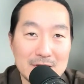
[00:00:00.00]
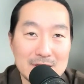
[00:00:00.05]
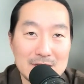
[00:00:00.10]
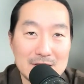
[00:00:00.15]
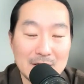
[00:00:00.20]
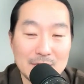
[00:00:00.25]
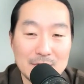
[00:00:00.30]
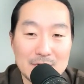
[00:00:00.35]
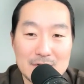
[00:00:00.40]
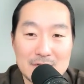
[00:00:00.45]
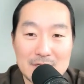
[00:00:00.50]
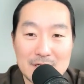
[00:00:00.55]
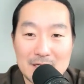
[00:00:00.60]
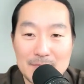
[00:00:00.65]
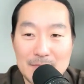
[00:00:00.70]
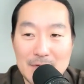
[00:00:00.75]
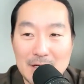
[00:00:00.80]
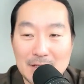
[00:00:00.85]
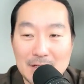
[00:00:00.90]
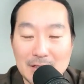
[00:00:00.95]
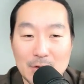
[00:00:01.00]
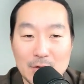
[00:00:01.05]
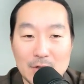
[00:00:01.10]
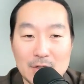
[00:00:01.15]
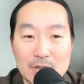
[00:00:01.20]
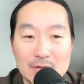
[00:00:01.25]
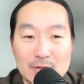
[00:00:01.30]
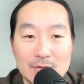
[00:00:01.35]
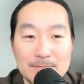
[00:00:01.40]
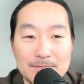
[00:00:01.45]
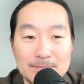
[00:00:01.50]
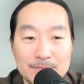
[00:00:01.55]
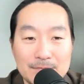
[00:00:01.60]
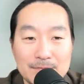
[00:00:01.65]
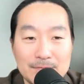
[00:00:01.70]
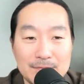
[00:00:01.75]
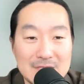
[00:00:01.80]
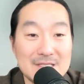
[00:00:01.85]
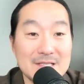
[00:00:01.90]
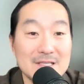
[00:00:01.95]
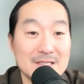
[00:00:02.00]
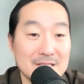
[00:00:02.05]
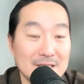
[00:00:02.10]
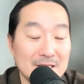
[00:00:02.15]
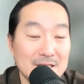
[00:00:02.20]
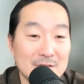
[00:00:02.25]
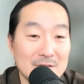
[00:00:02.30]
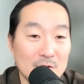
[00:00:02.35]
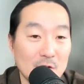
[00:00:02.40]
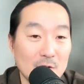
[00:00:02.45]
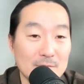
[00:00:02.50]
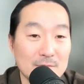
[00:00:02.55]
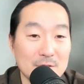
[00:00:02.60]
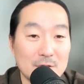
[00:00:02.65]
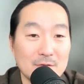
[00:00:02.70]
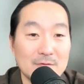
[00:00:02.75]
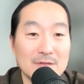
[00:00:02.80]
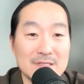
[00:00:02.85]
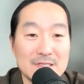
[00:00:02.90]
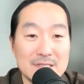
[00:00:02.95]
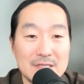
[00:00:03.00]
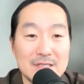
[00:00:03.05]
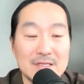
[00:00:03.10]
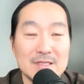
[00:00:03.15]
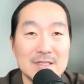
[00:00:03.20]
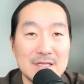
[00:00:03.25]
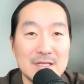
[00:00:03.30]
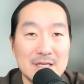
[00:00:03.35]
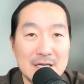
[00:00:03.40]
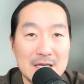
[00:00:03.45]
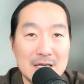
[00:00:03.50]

I think if you think about local businesses or home services,